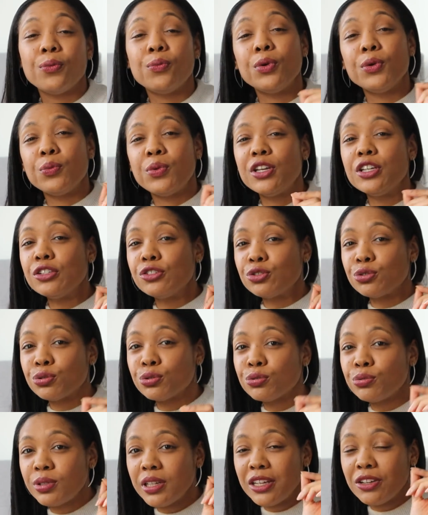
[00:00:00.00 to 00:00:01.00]
When we
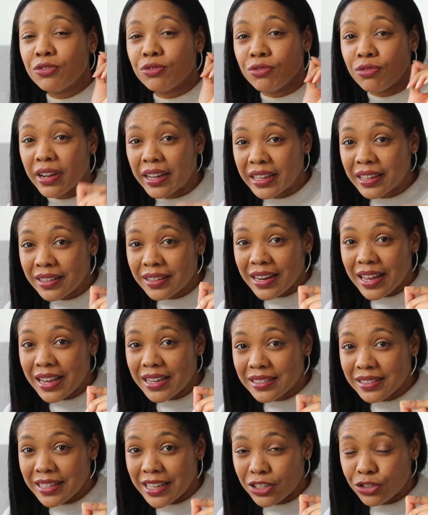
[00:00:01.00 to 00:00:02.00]
truly
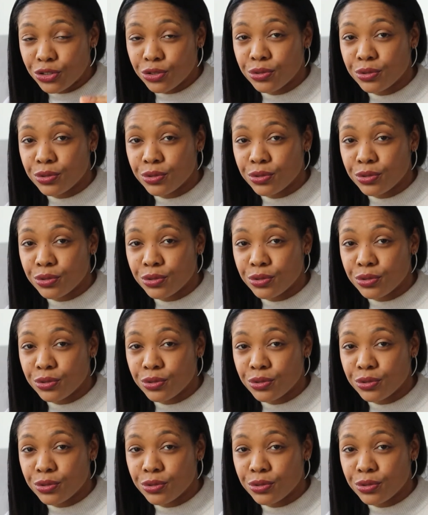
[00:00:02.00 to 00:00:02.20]
recognize that